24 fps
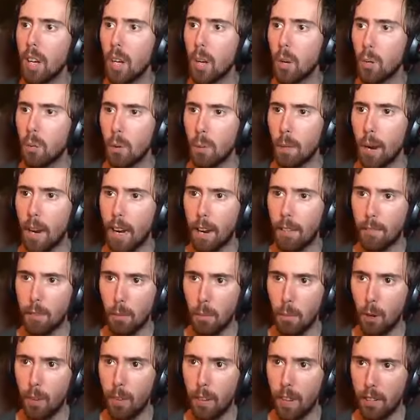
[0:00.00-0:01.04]
We might have to
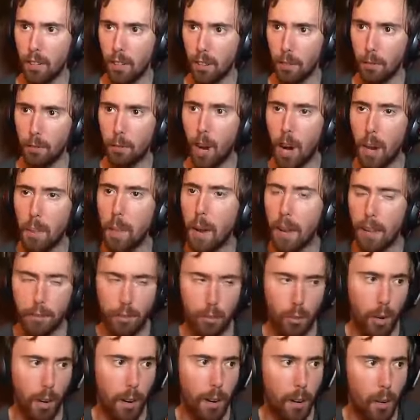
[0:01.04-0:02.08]
move into the Flight
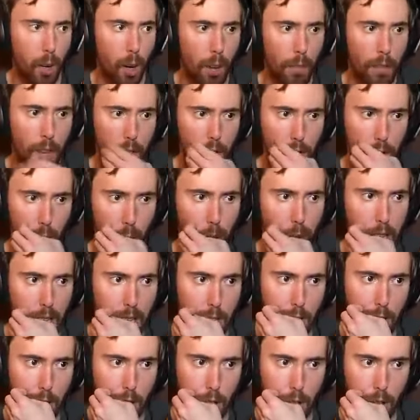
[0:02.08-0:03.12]
Master. I don't know if that's the right
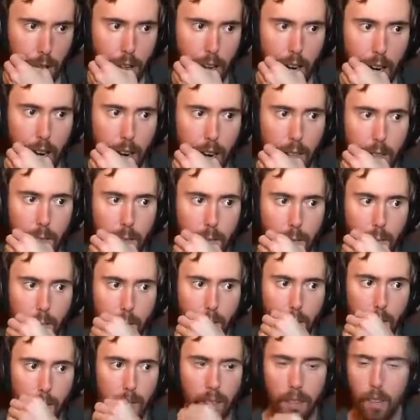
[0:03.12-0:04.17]
decision or not.
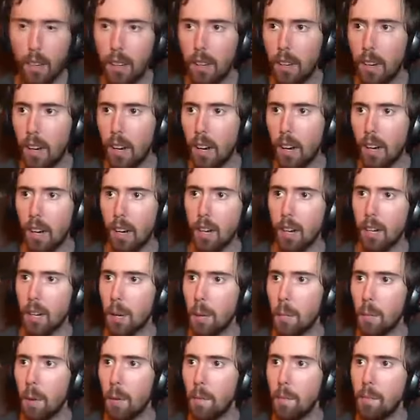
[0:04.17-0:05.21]

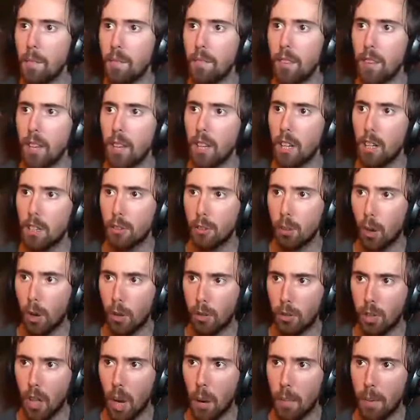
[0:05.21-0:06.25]
Um,
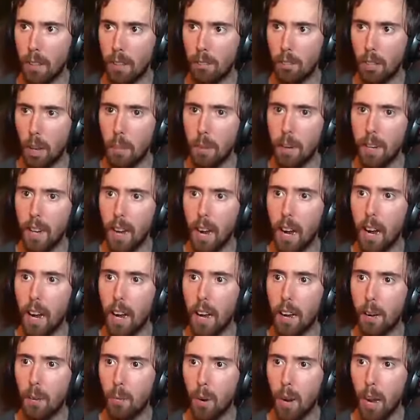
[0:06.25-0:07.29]
start summon. Summon,
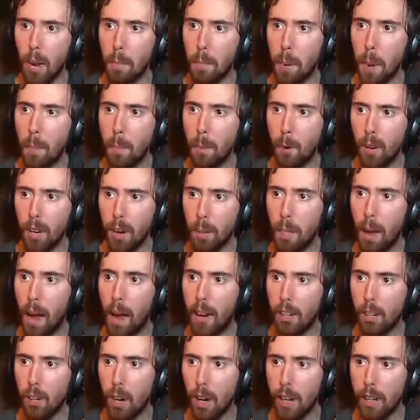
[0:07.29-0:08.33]
uh, we have people in the back
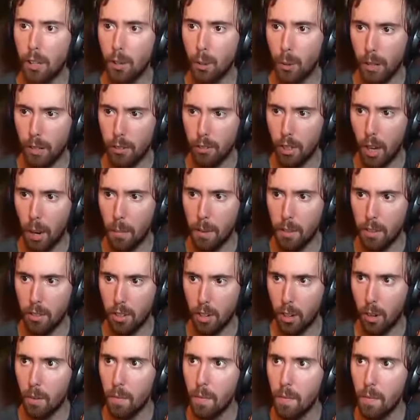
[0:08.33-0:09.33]
line doing summons here.